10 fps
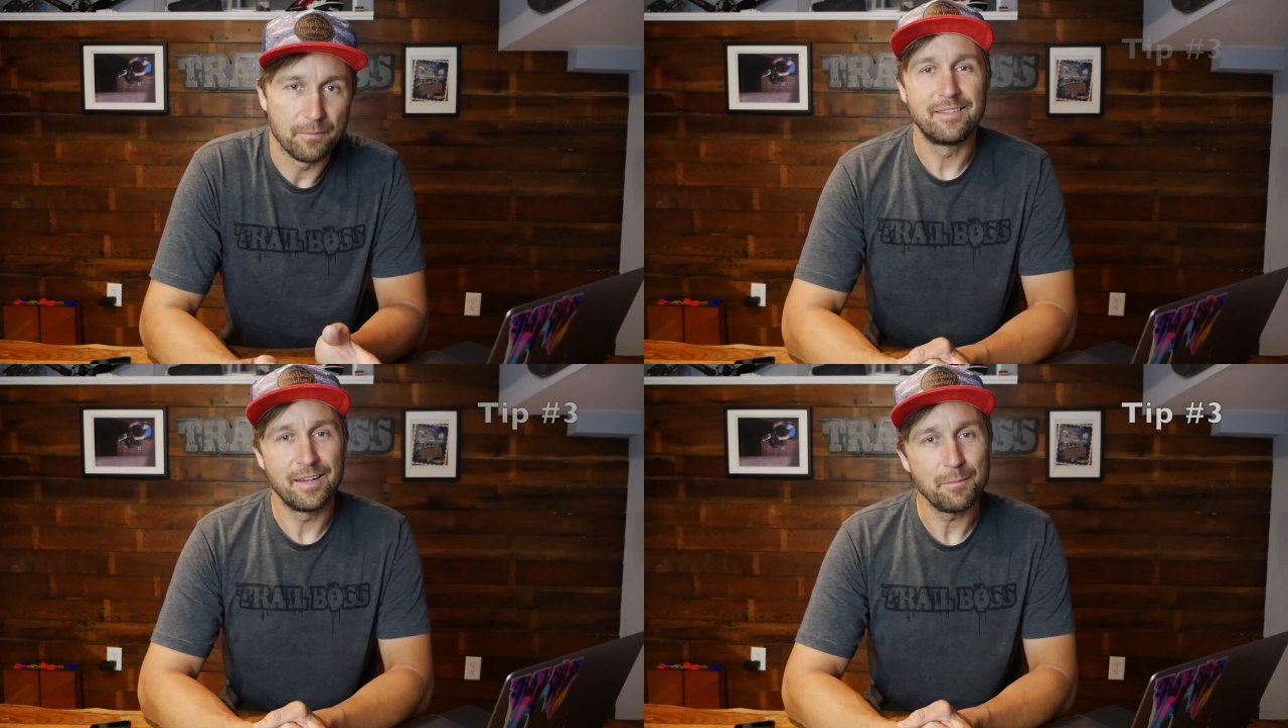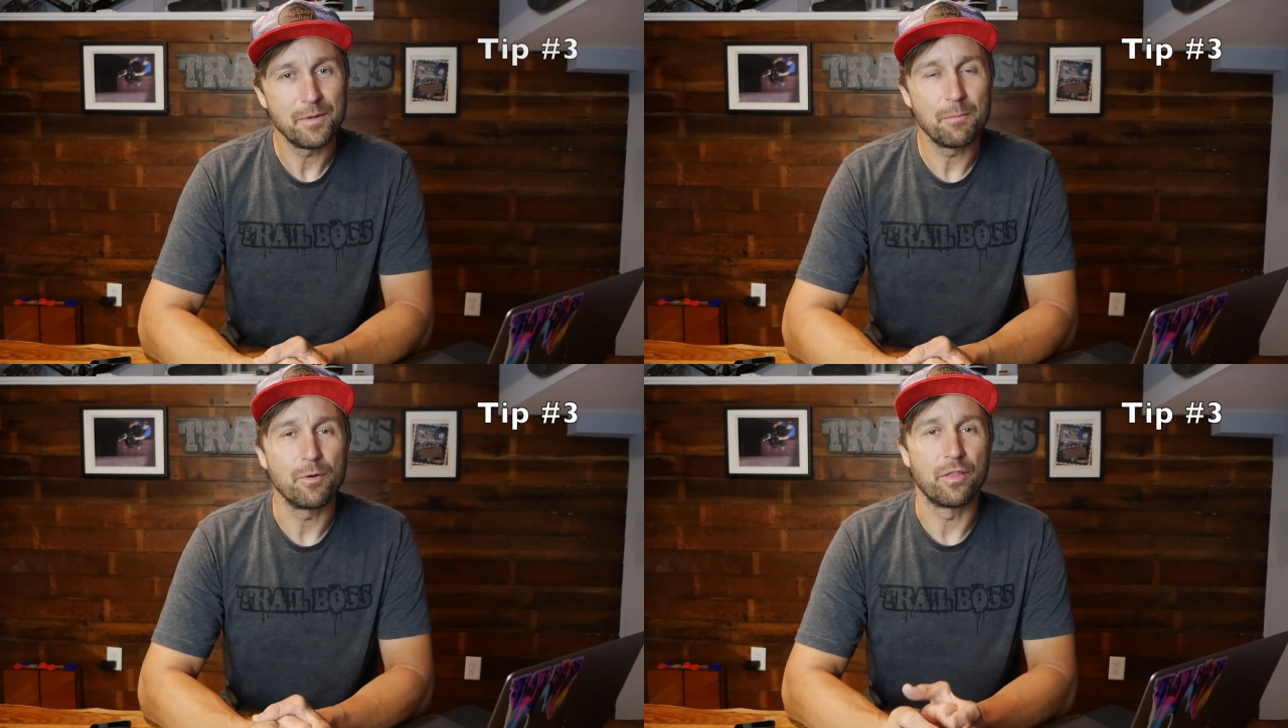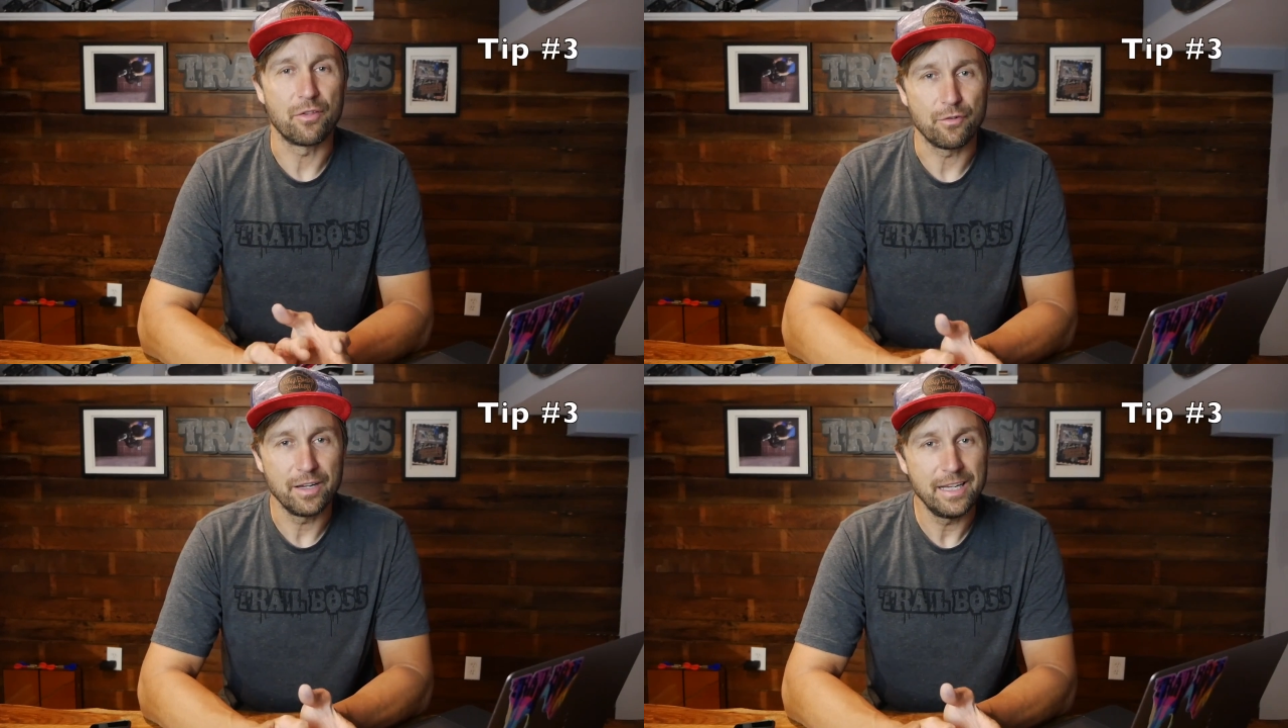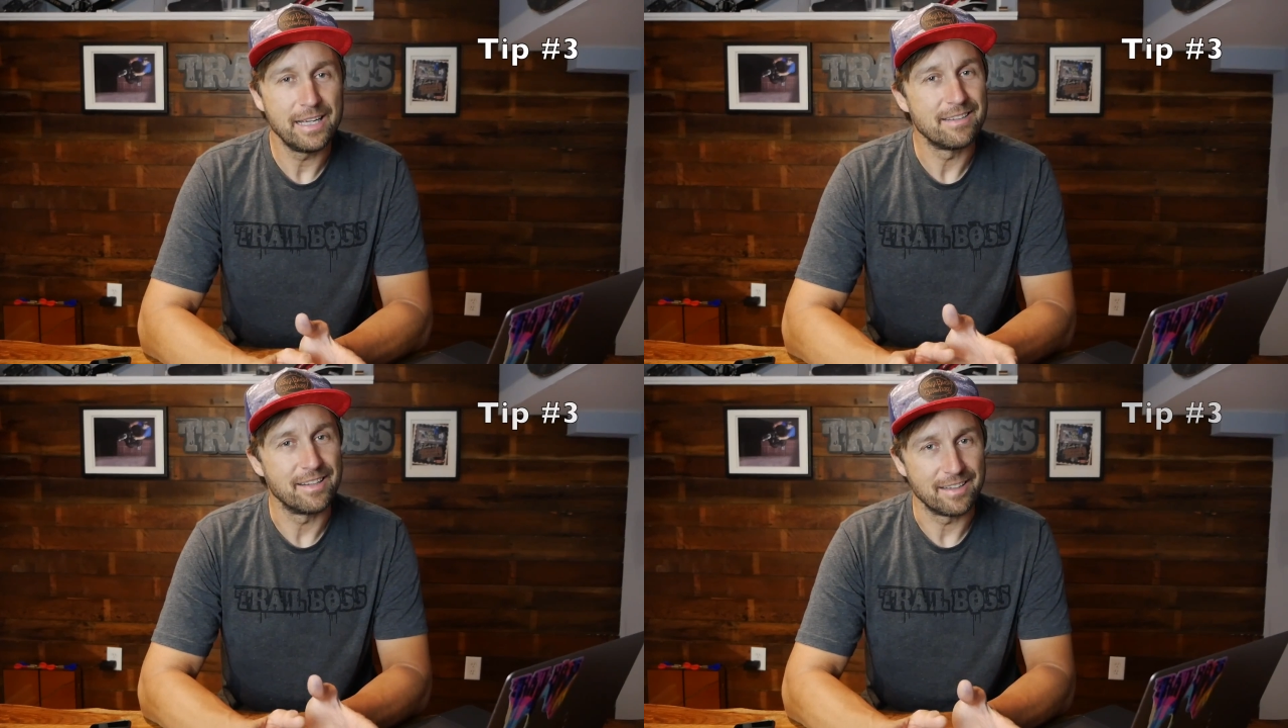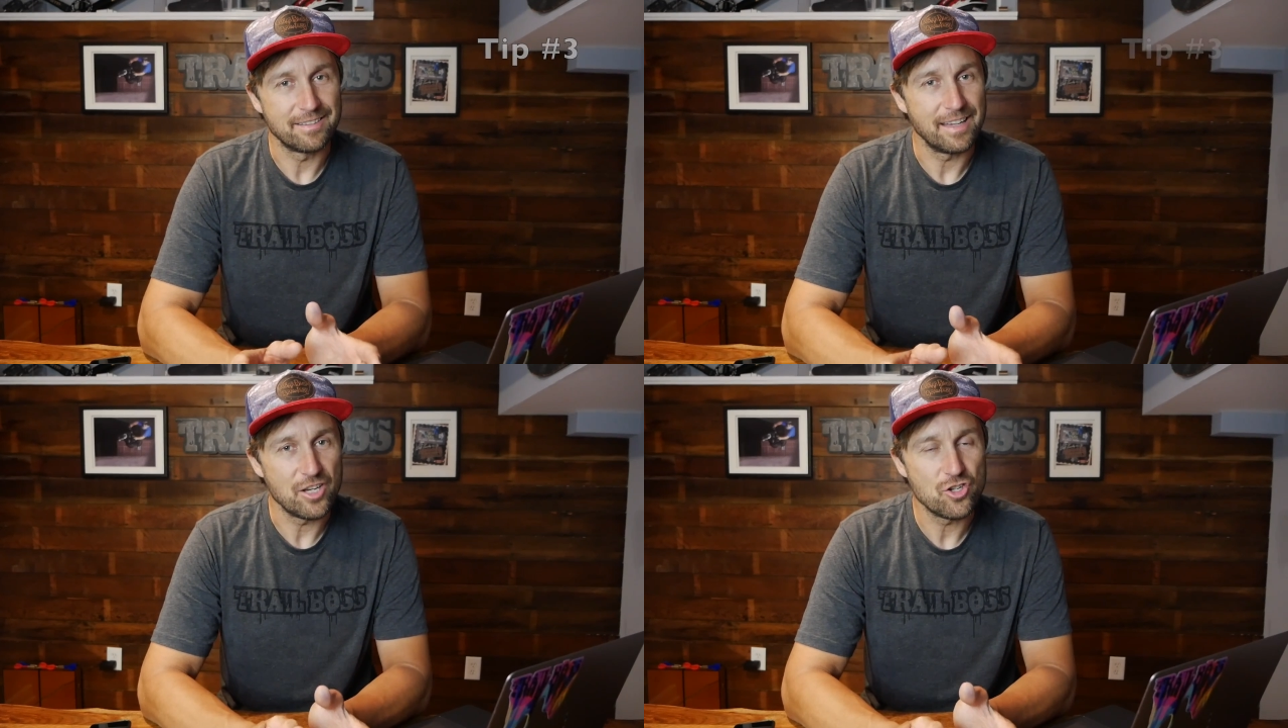Tip number 3 is an
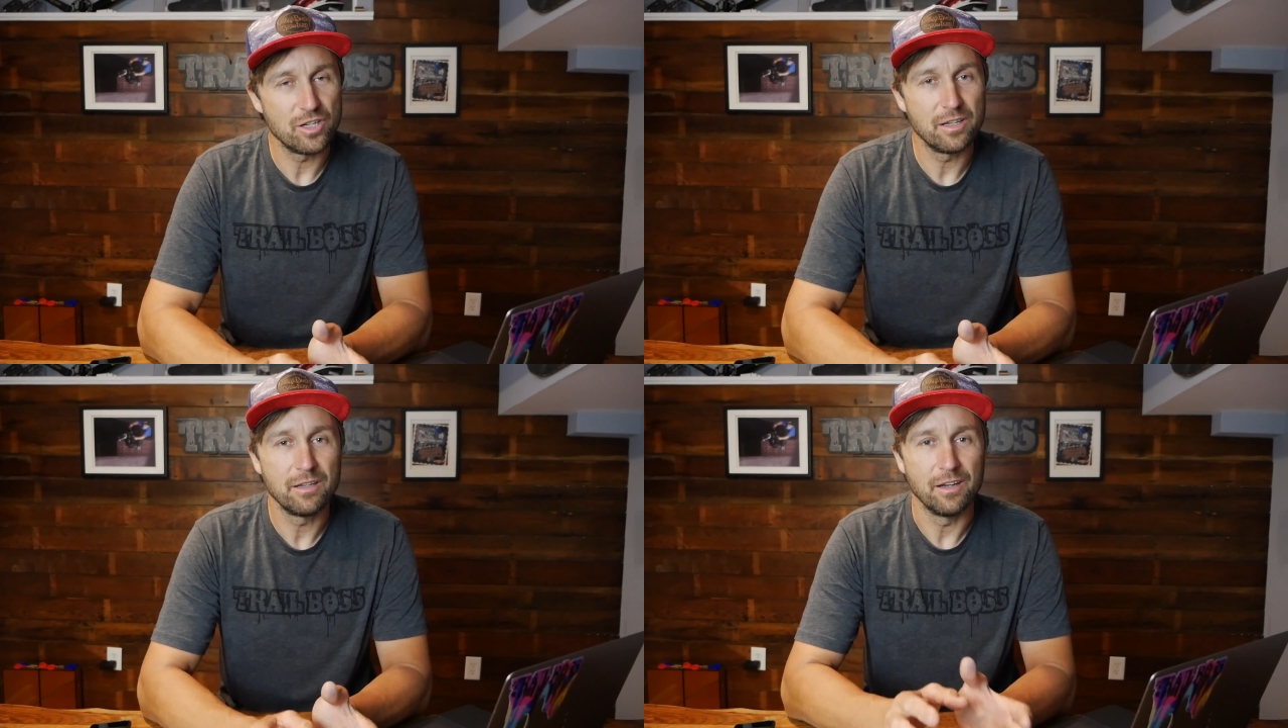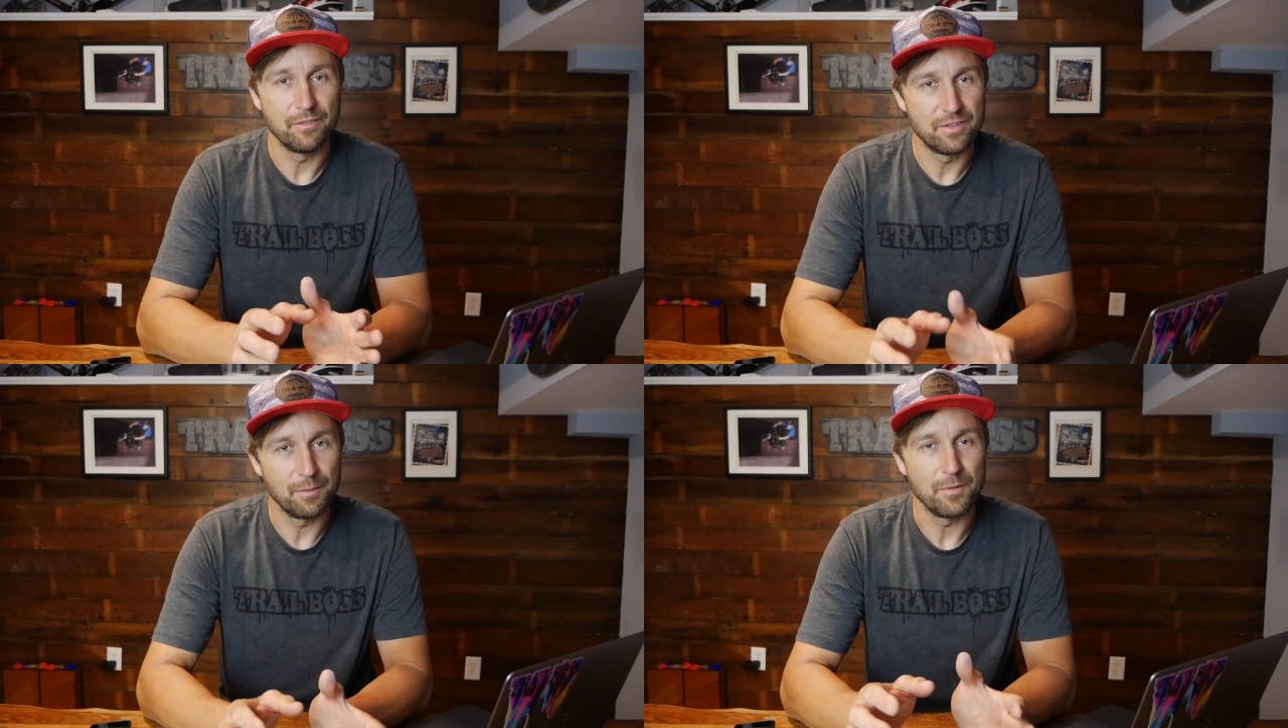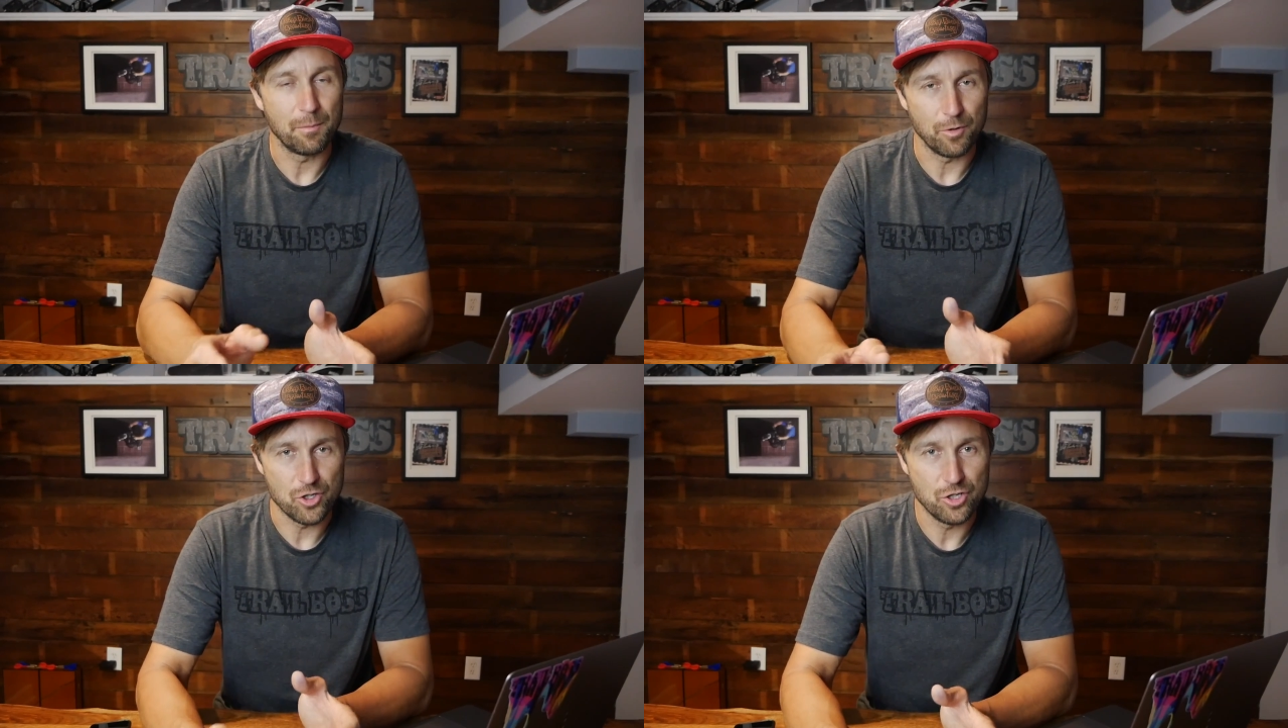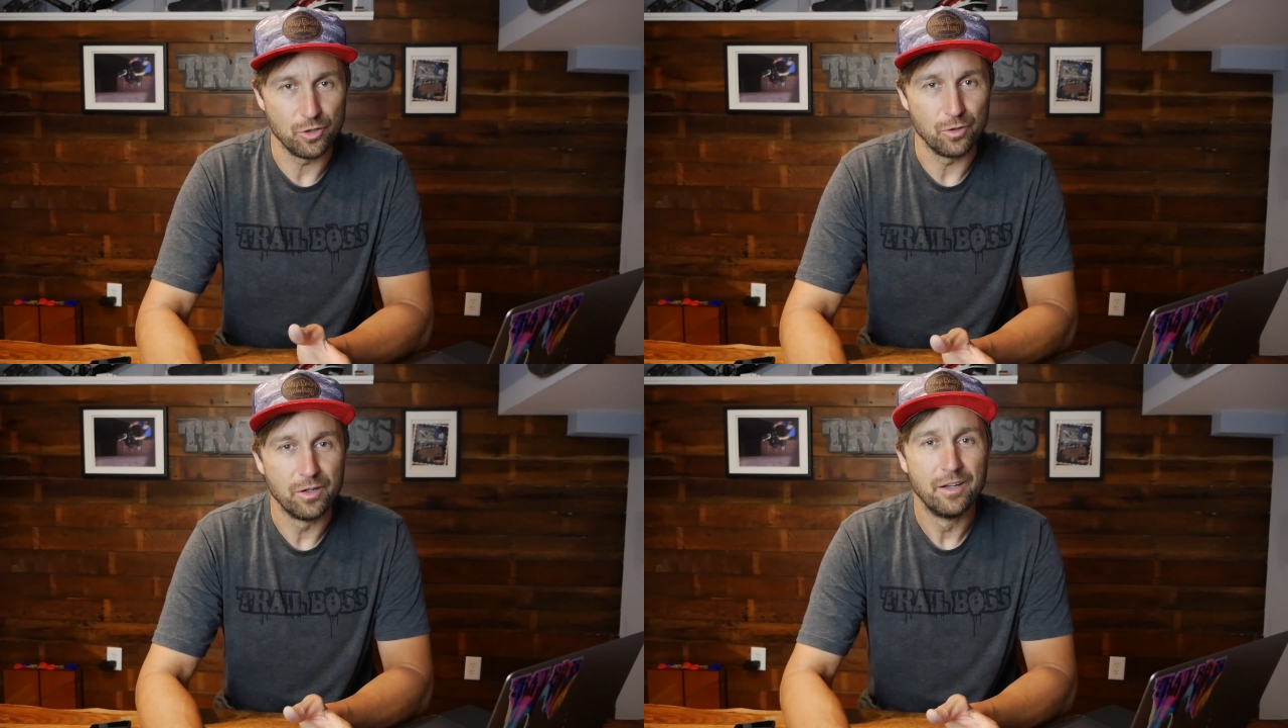extension of tip number 2.